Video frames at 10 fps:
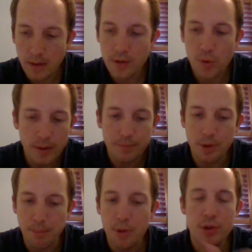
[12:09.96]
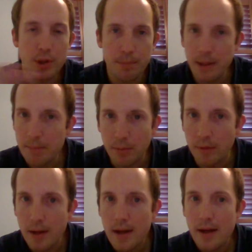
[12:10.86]
To put your
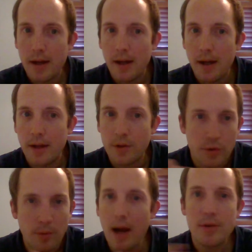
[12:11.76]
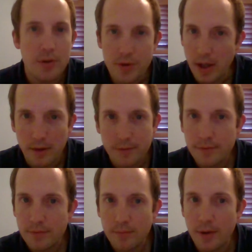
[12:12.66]
people, to surround
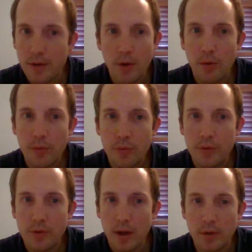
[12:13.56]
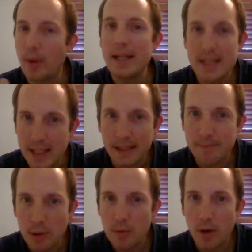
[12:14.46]
yourself with a great
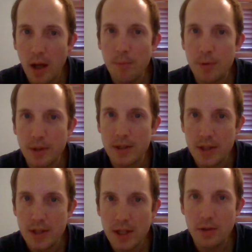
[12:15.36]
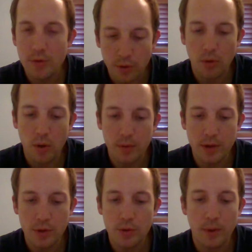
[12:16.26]
team who will help you continue to grow and
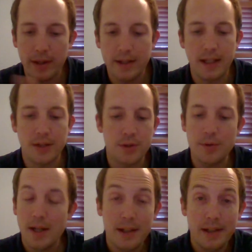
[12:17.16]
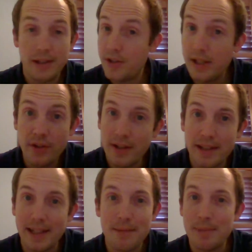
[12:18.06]
to do great things. You see this in
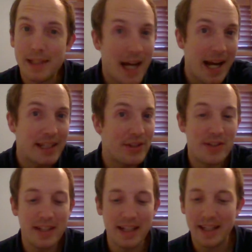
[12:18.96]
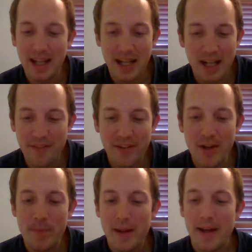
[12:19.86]
the NBA, you see it in the
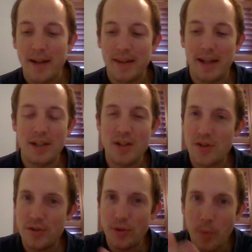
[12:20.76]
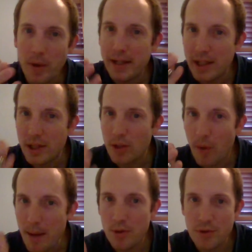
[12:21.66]
NFL, that you want to get the
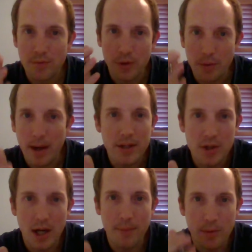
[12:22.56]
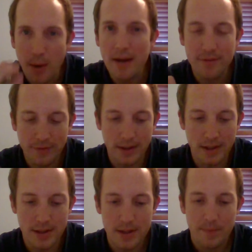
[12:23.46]
right person for the right job, the right
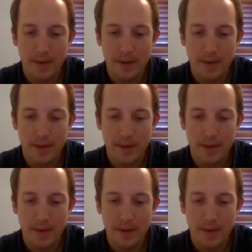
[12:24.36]
fit.